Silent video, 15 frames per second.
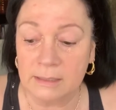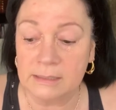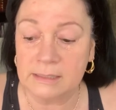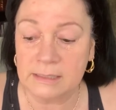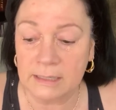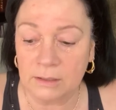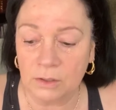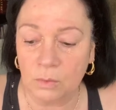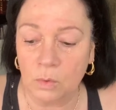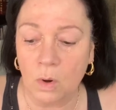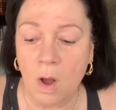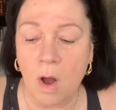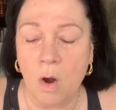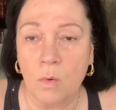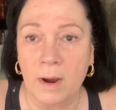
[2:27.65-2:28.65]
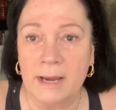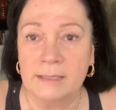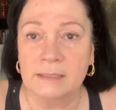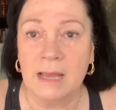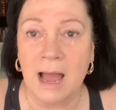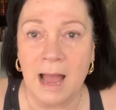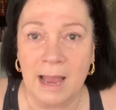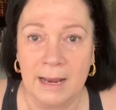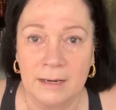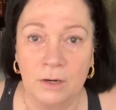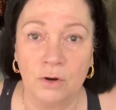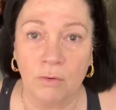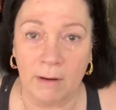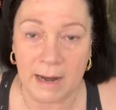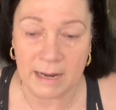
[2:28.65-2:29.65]
concealer will always hide
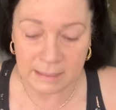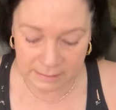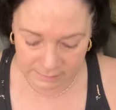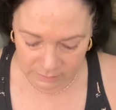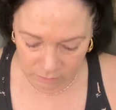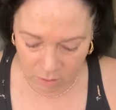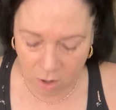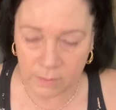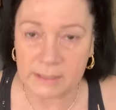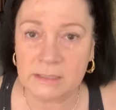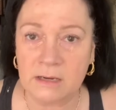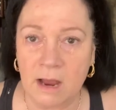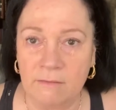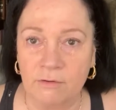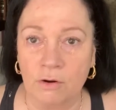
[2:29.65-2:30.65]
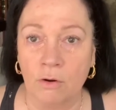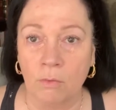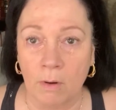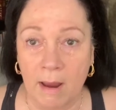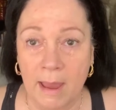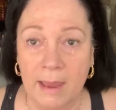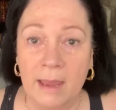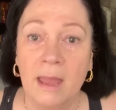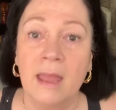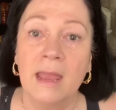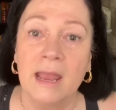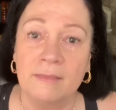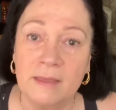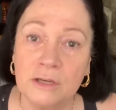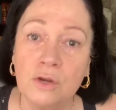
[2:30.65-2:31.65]
grayness. It will always cover gray.
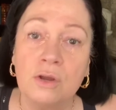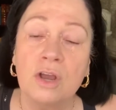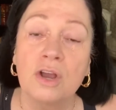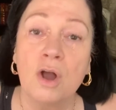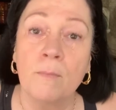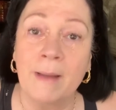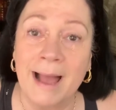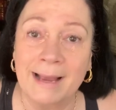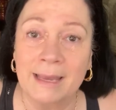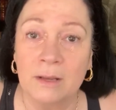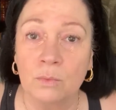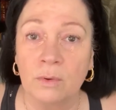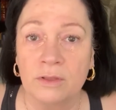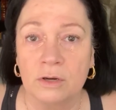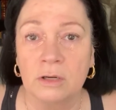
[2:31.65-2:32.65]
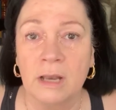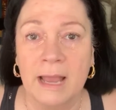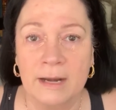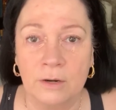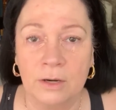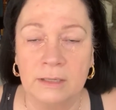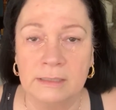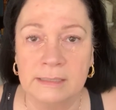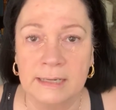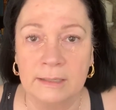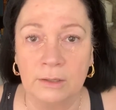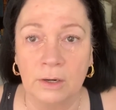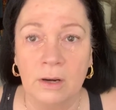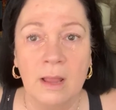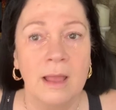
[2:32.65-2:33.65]
And then you can go back in with your lighter
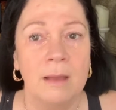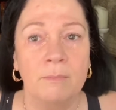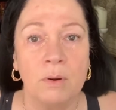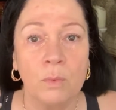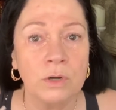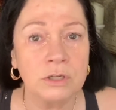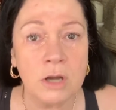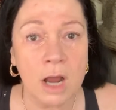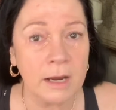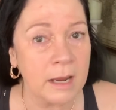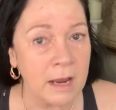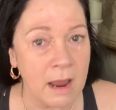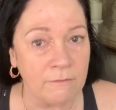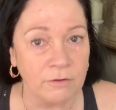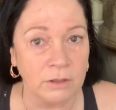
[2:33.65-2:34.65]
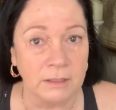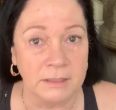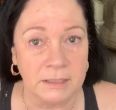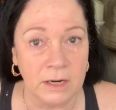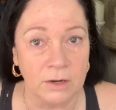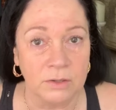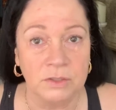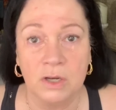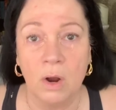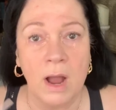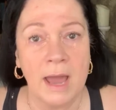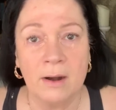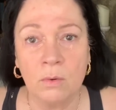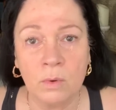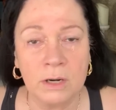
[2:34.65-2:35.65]
concealer. But we're talking effortless here, so
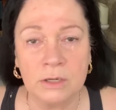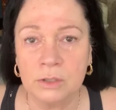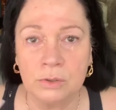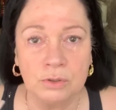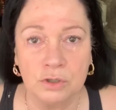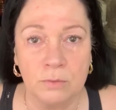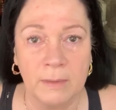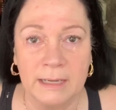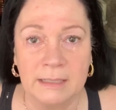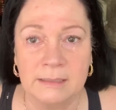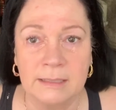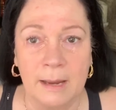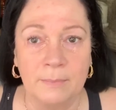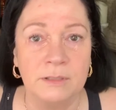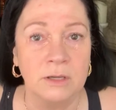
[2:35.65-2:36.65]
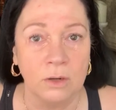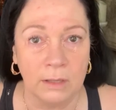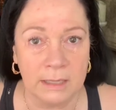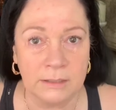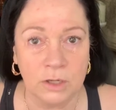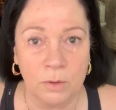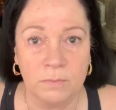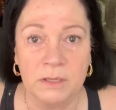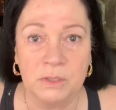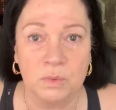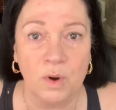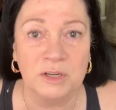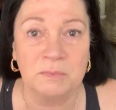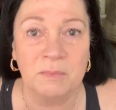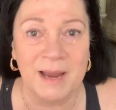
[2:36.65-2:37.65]
I don't want to do too many steps. So let's hope
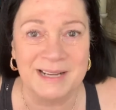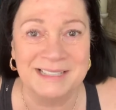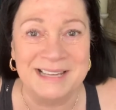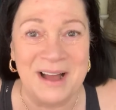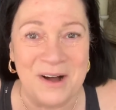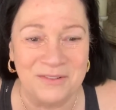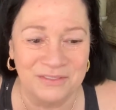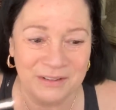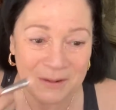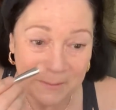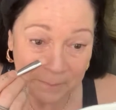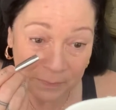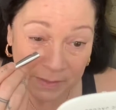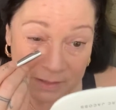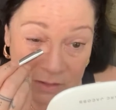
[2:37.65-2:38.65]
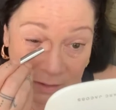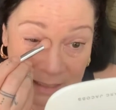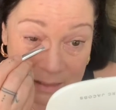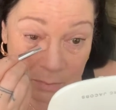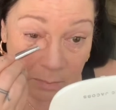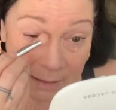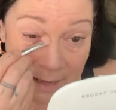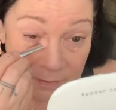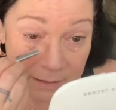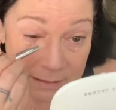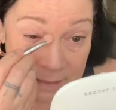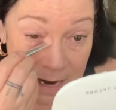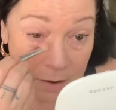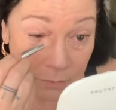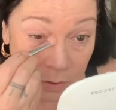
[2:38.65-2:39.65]
this works by itself. So let's blend
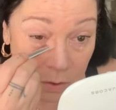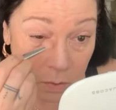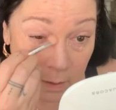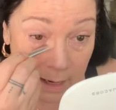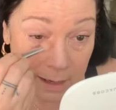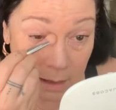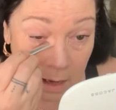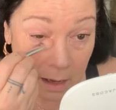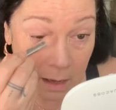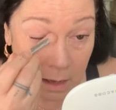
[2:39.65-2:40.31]
this out real quick.